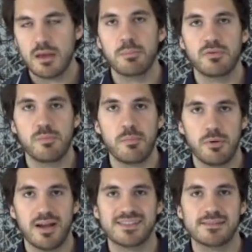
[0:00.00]
but
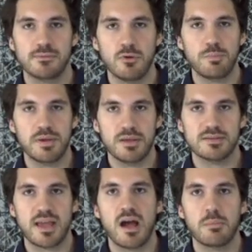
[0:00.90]
remember, a slope
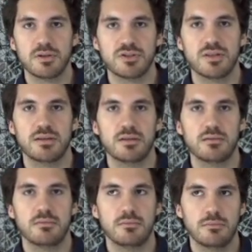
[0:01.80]
is how much the
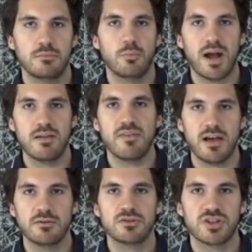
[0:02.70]
y
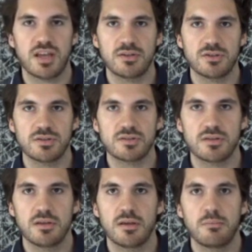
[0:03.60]
value changes
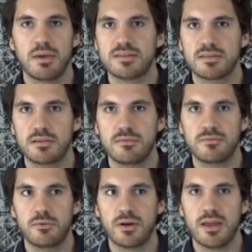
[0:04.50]
basically
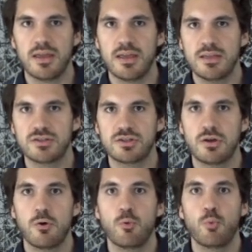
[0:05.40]
for each
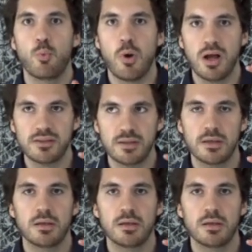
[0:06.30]
1